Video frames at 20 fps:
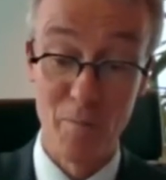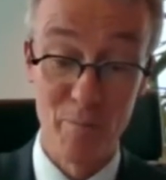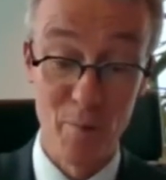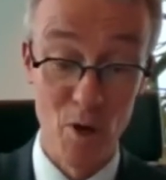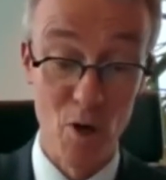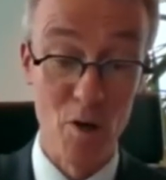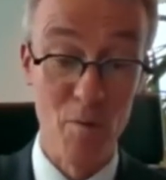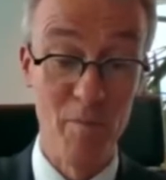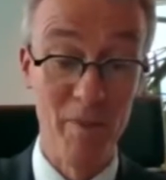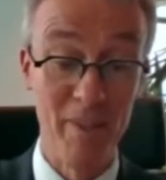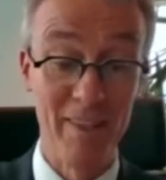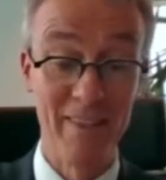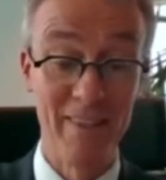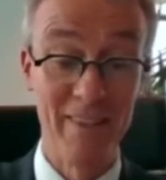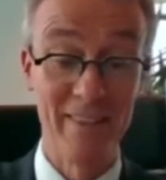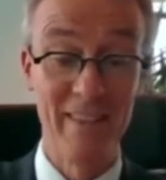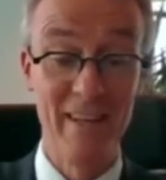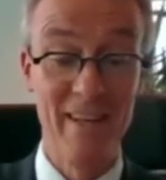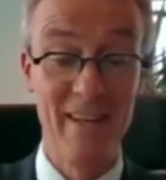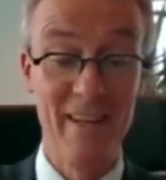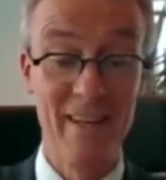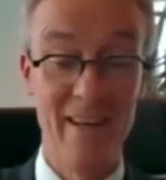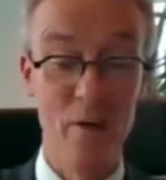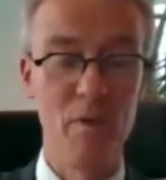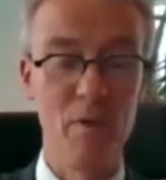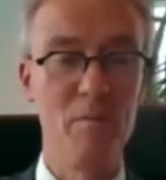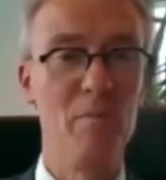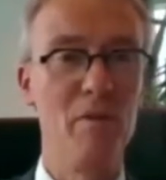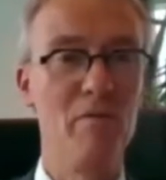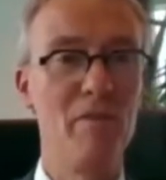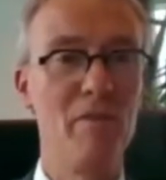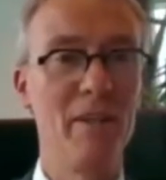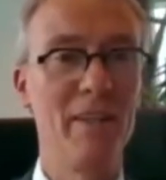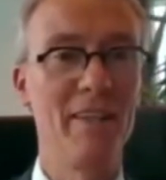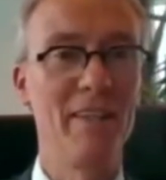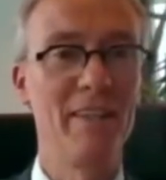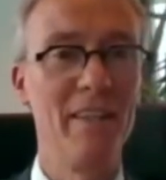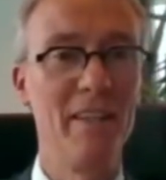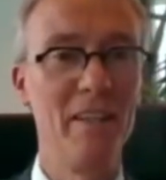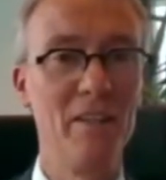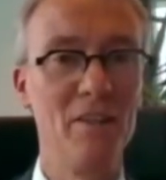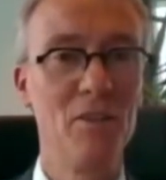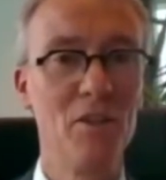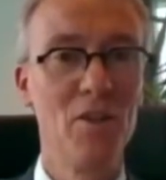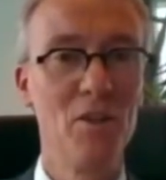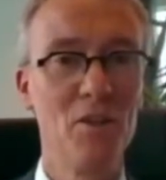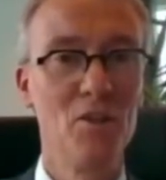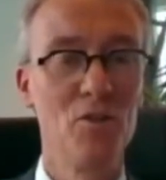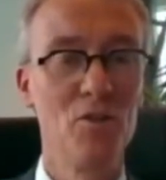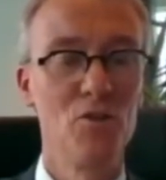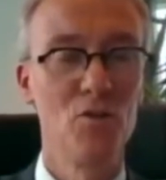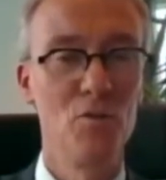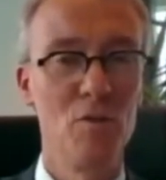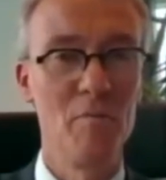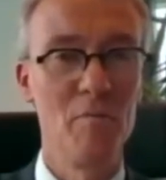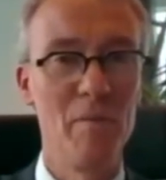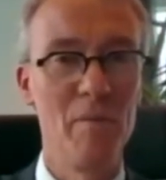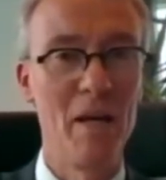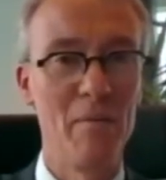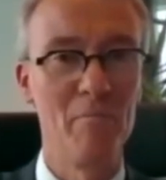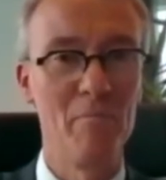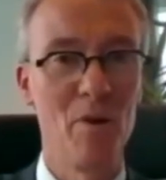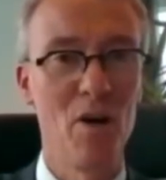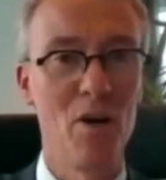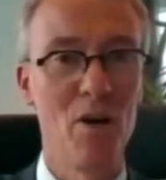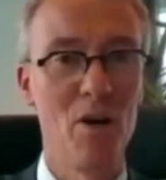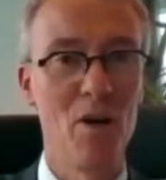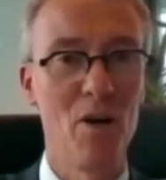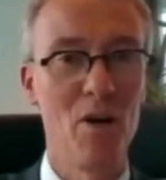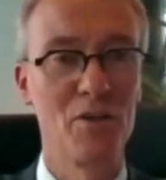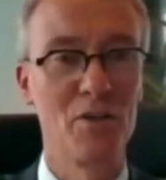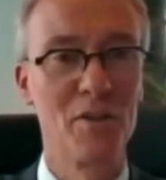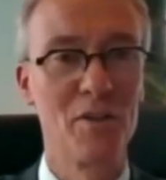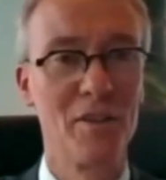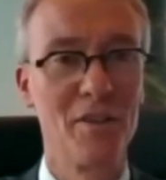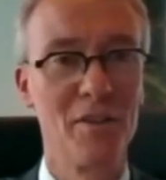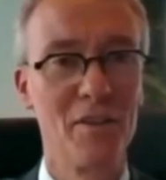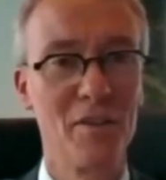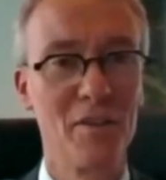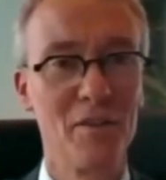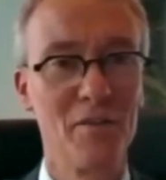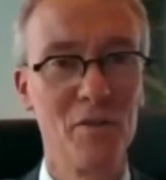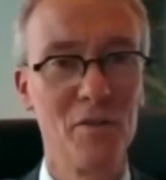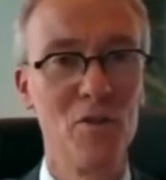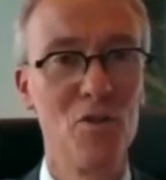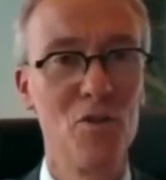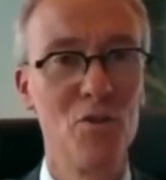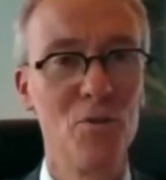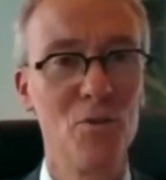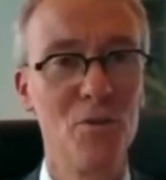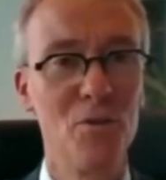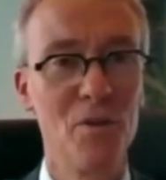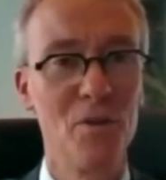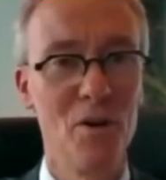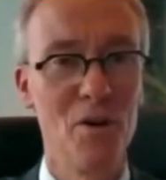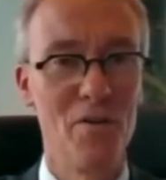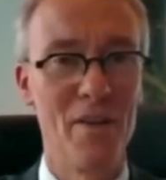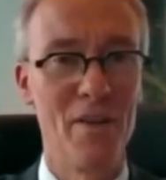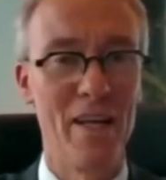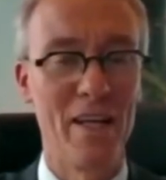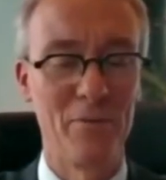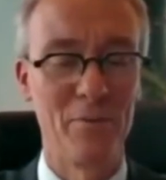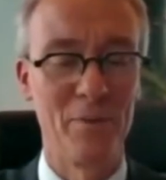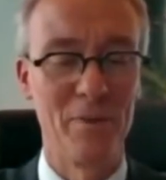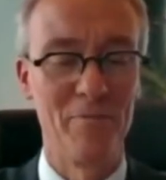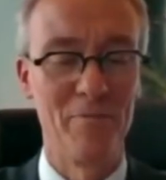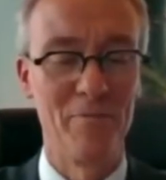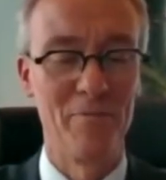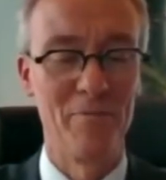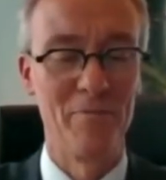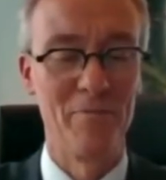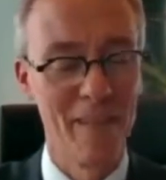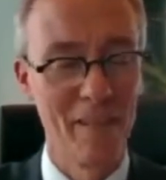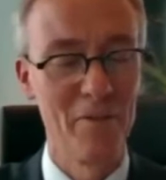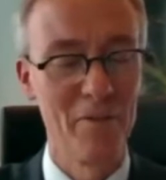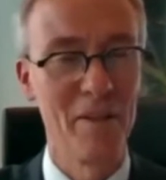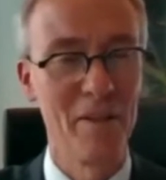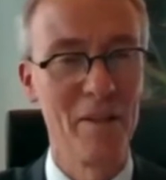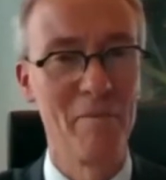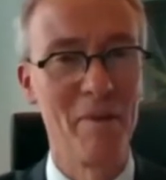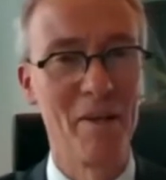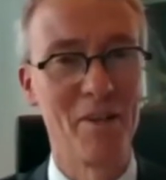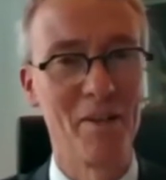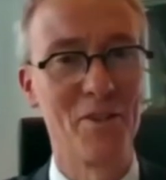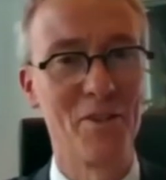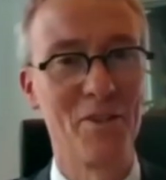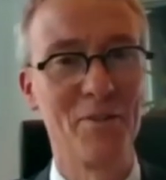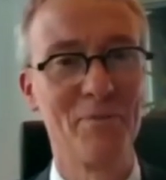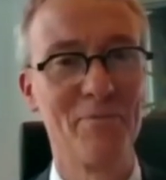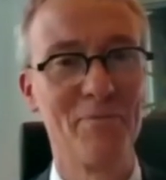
permanent, and we'd be very keen to remain partners for you on that one. Thank you very much.